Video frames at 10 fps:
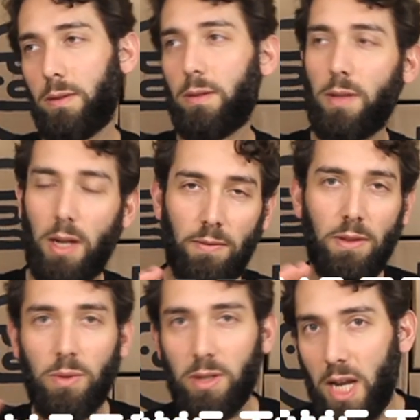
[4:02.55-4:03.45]
And then if
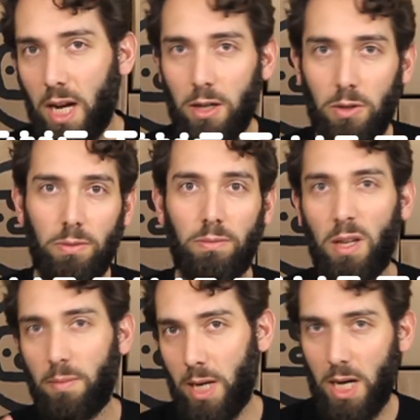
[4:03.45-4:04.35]
there was an echo, mm.
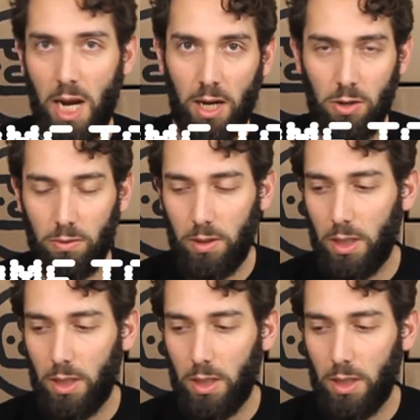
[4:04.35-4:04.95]
there'd be an echo.